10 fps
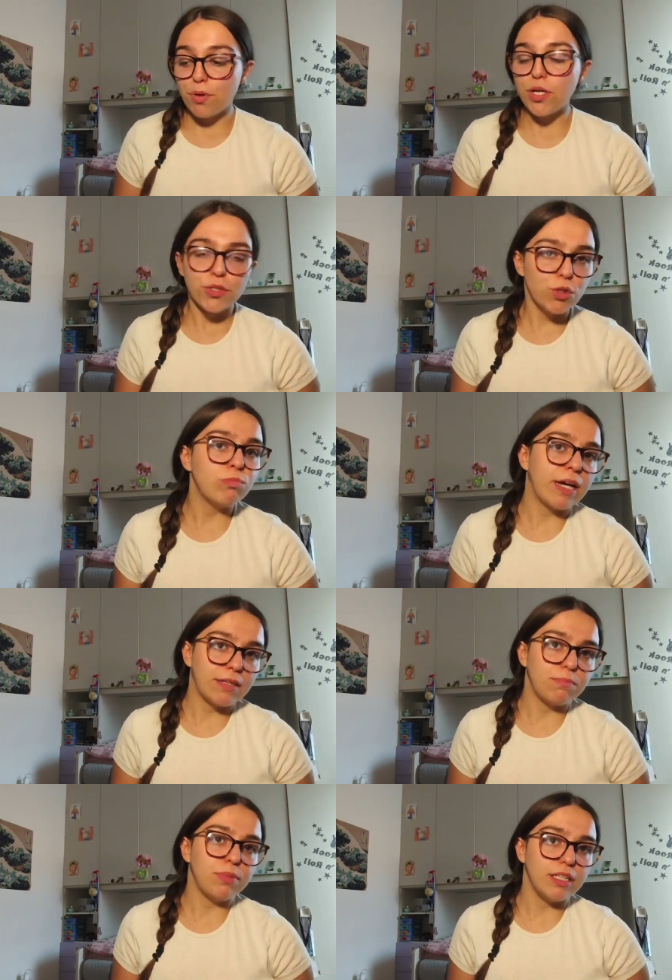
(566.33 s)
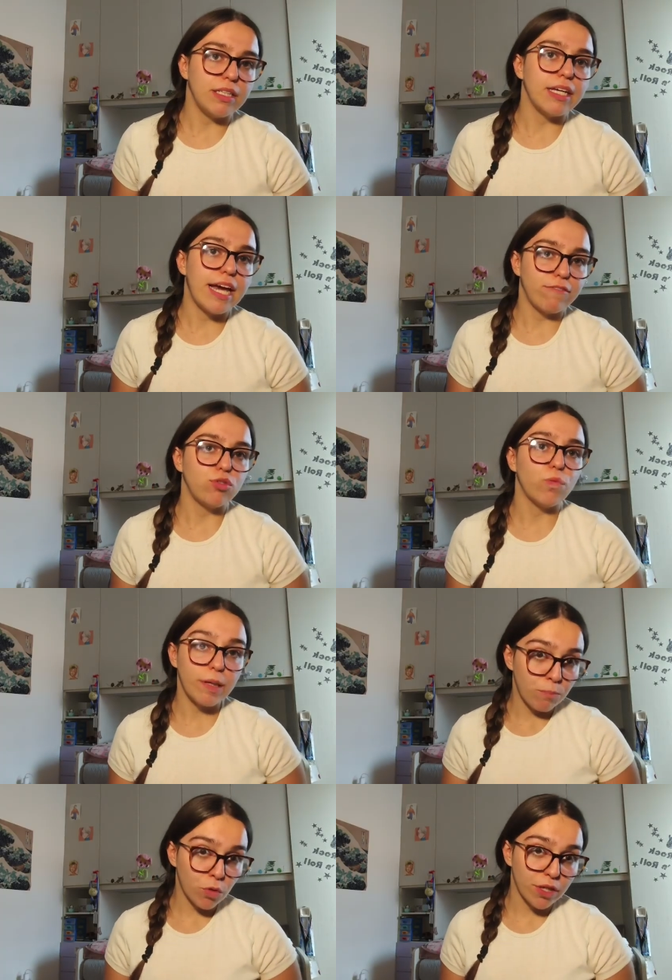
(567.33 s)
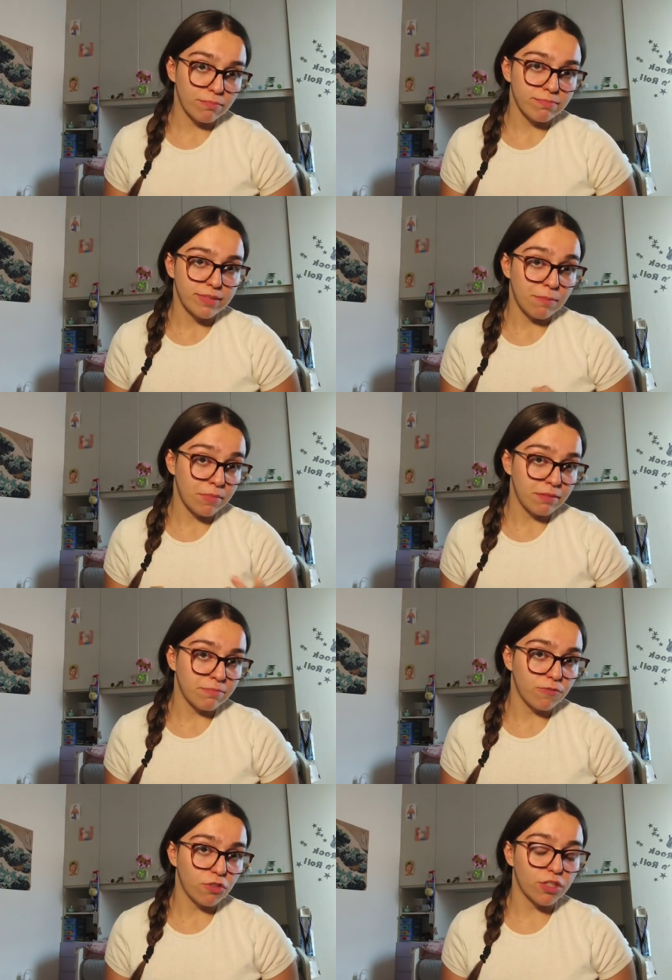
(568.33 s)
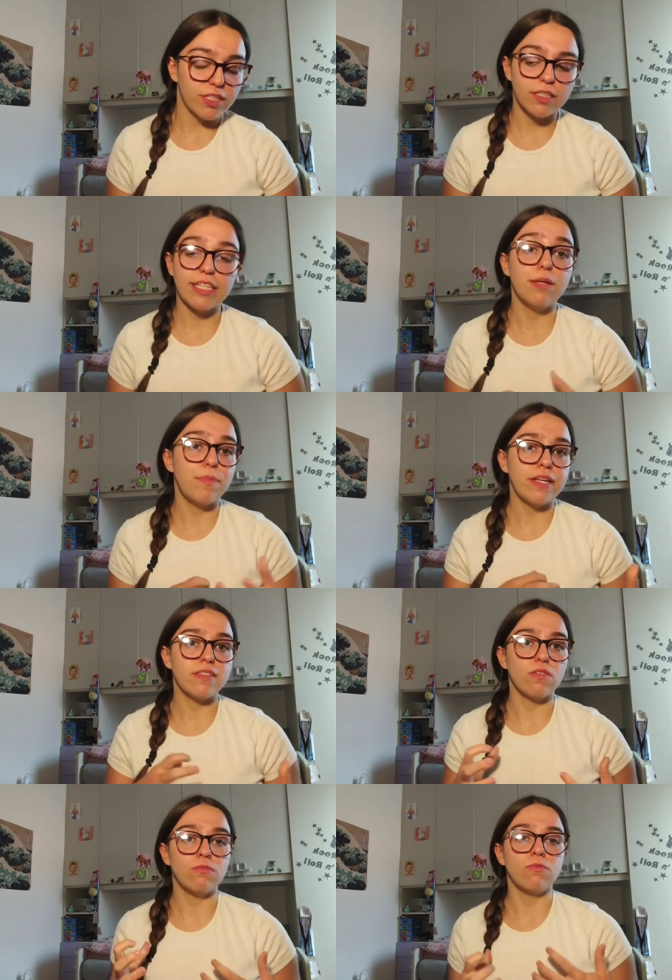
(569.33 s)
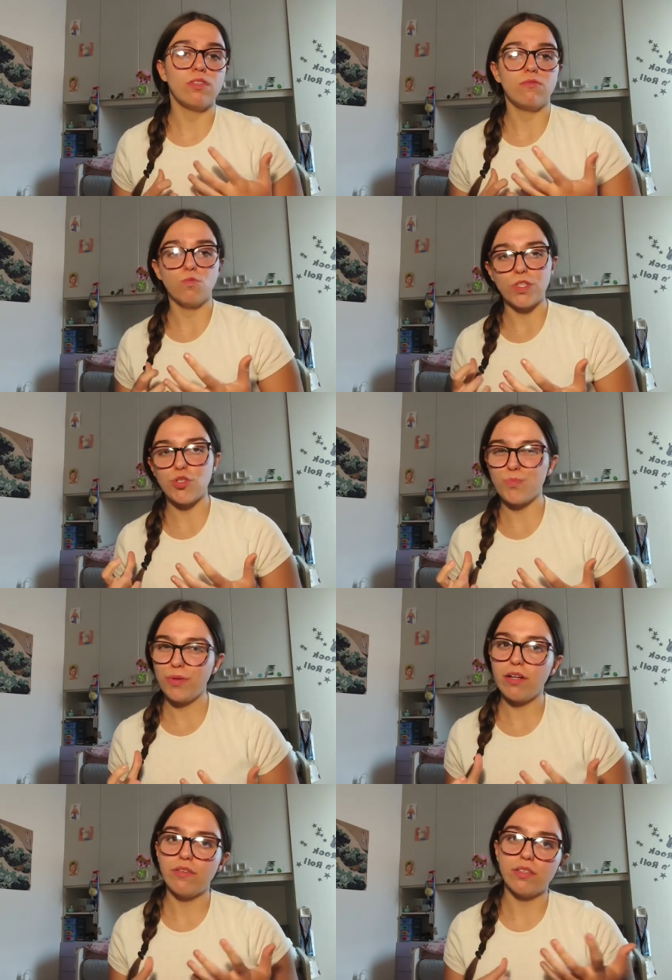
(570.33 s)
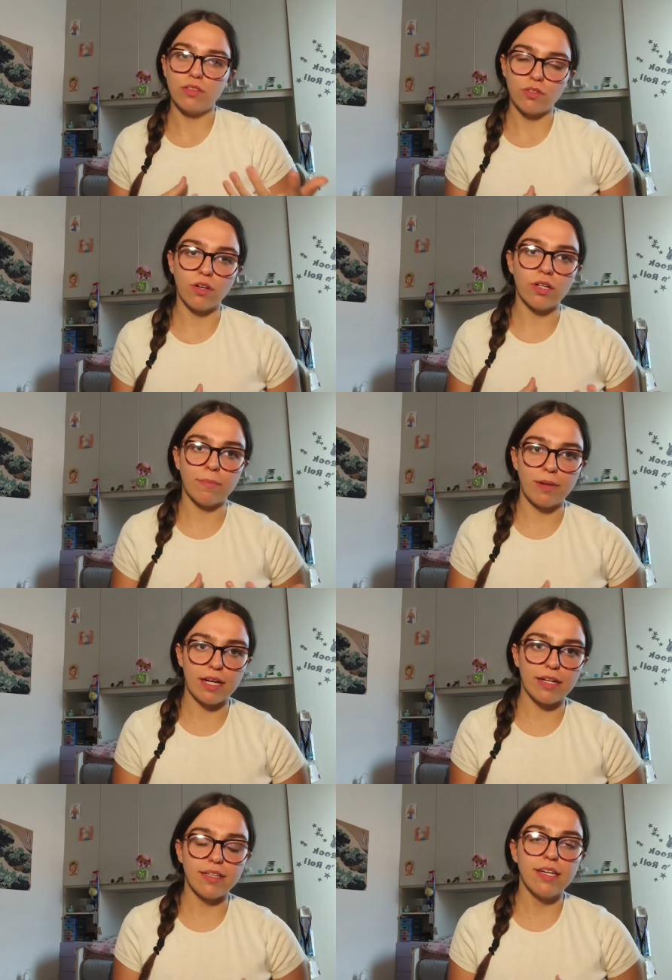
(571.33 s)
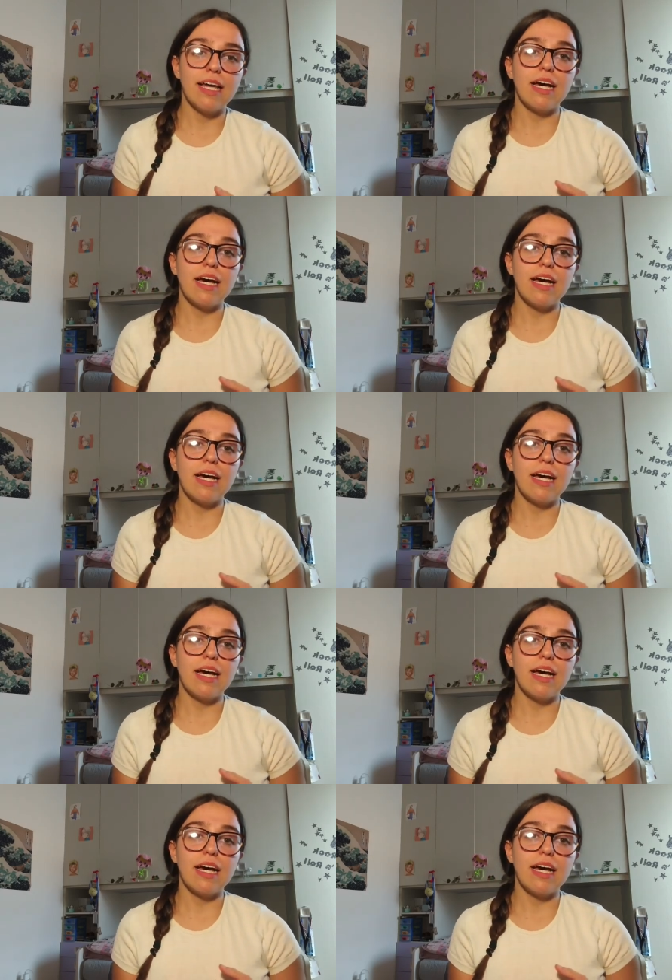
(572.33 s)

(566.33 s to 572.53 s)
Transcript: But you might have to wait more than me, of course. It depends on which period you're gonna apply.